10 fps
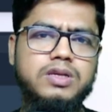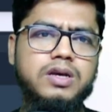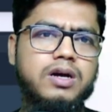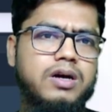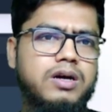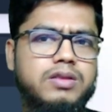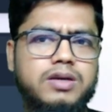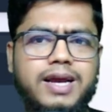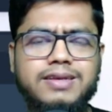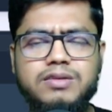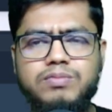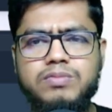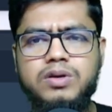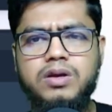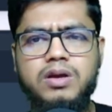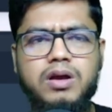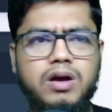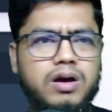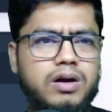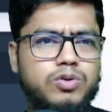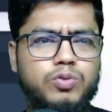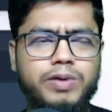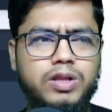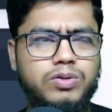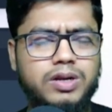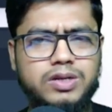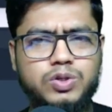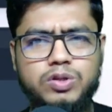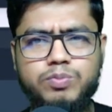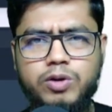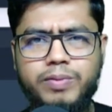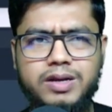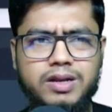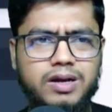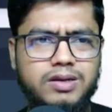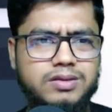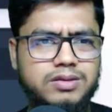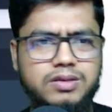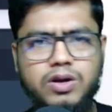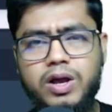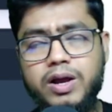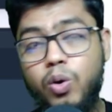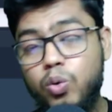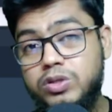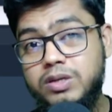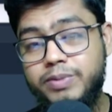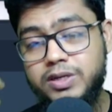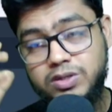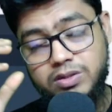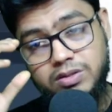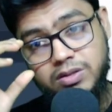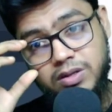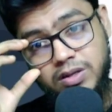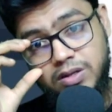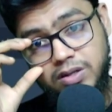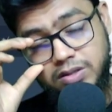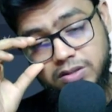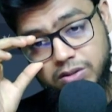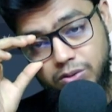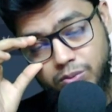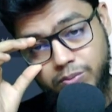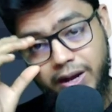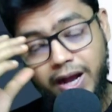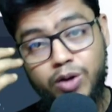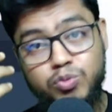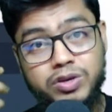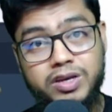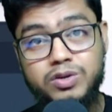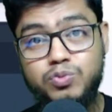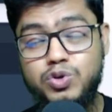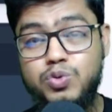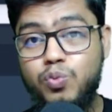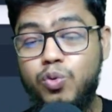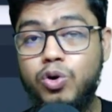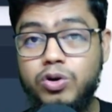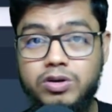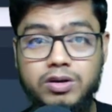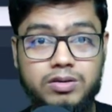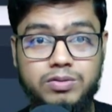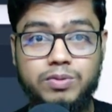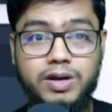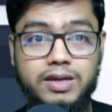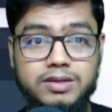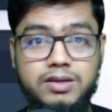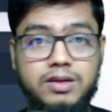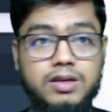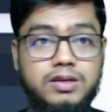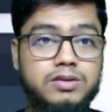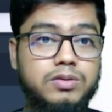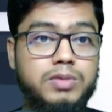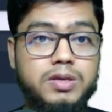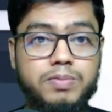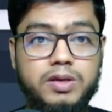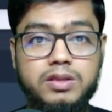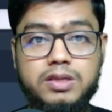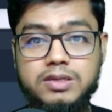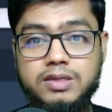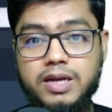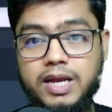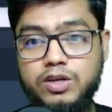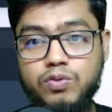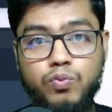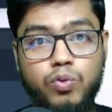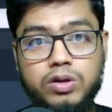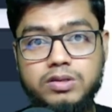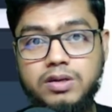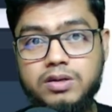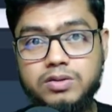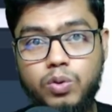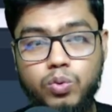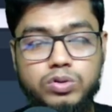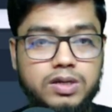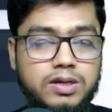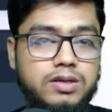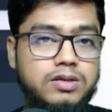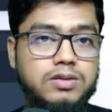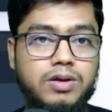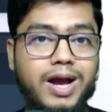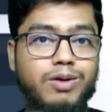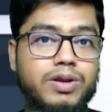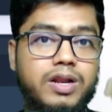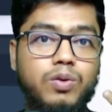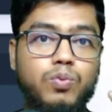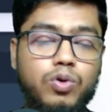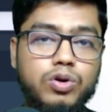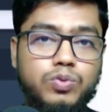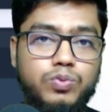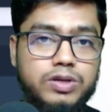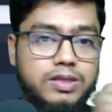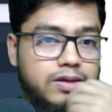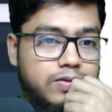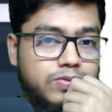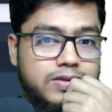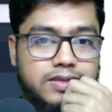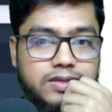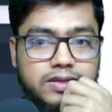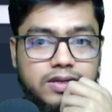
Copilot actually provide us the older version, so how can we work, right? So maybe there is a kind of 1 year older, so how can I work with a recent